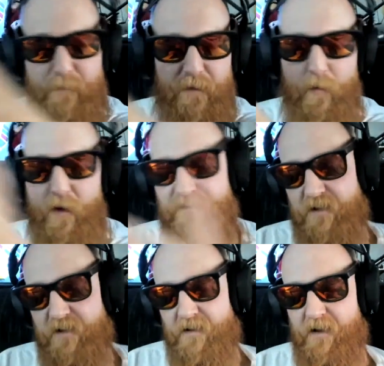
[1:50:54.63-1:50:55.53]
I watched
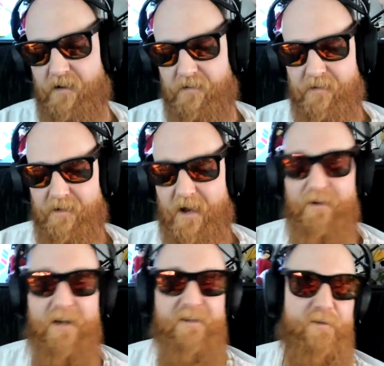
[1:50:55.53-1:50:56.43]
did. Uh, I
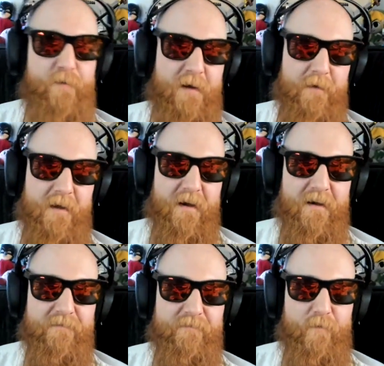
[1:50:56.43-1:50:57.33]
actually randomly
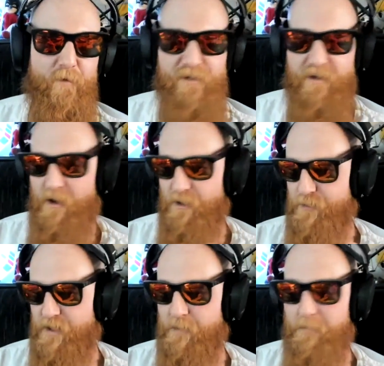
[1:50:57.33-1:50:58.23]
uh, who's it?
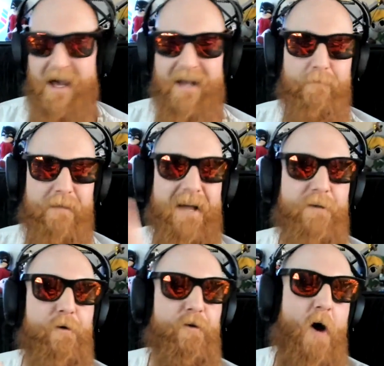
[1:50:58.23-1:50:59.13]
Andre the Black Black
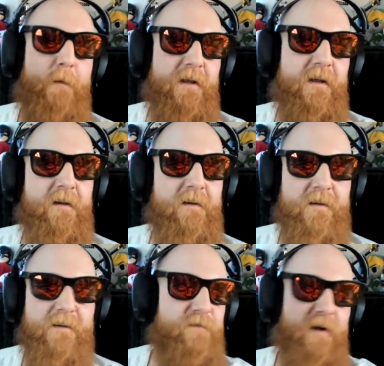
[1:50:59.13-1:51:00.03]
Nerd Comedy.
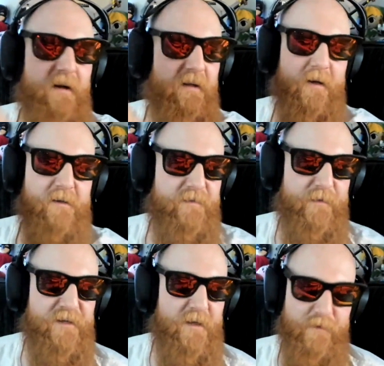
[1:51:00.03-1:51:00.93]
He's fucking hilarious. You've never
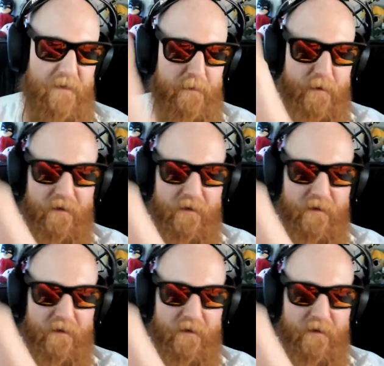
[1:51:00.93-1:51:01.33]
seen him. Check him out.